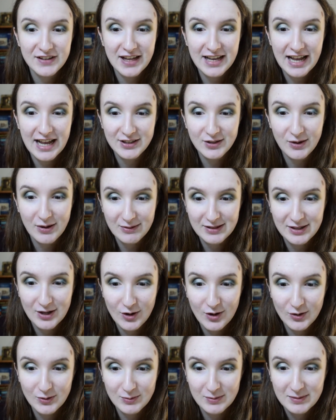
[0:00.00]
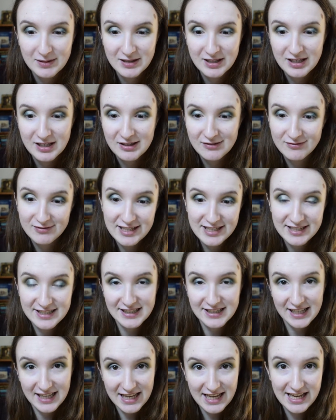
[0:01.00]
Like, I know I went home
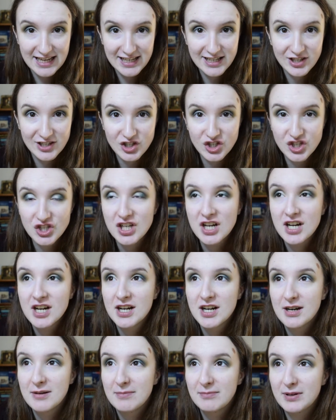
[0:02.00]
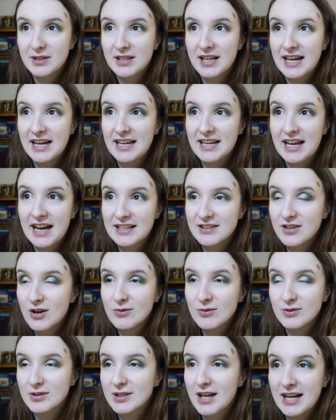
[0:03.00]
recently-ish, but like I
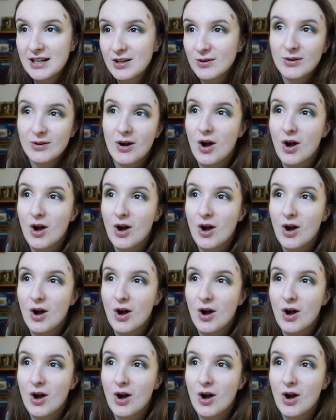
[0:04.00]
don't go